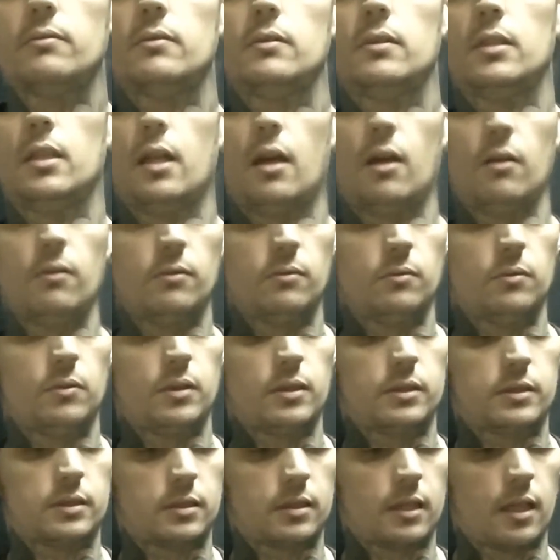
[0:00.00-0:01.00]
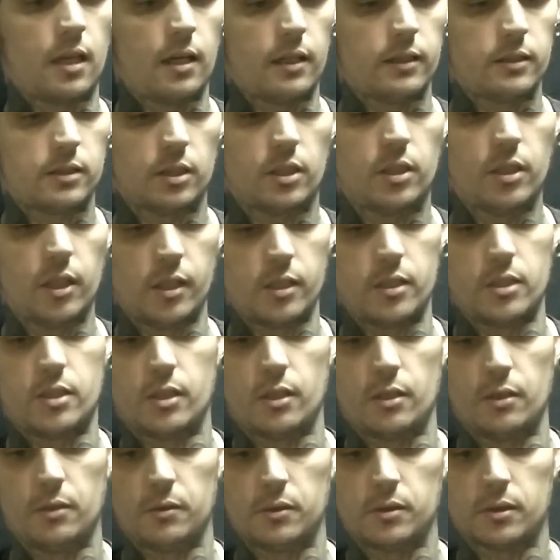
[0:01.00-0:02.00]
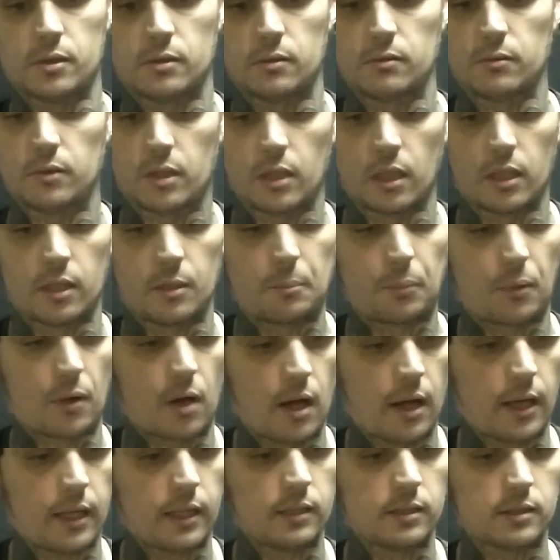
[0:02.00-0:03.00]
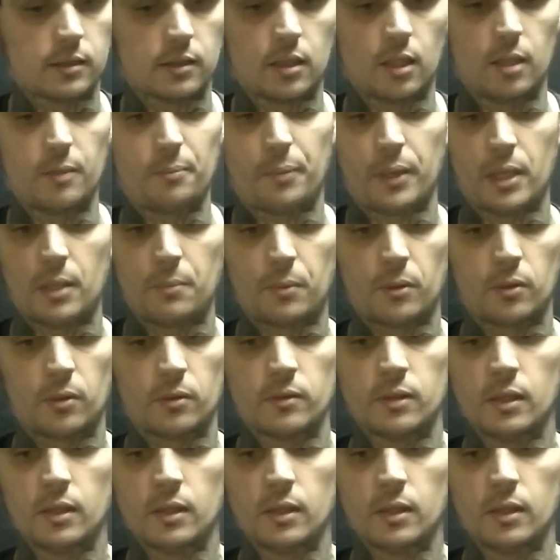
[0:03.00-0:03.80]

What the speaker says: You know, it's good juice, good price, good people.